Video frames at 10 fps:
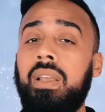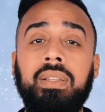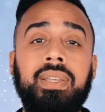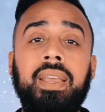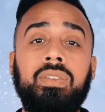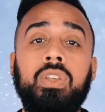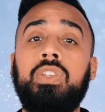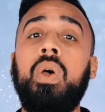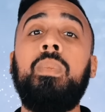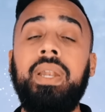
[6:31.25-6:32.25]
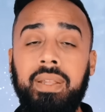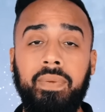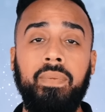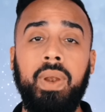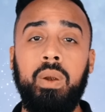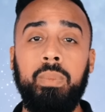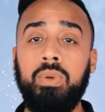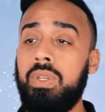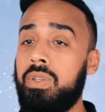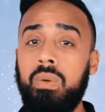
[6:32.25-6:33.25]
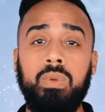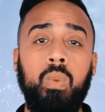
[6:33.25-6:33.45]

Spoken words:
contains so many different variables in terms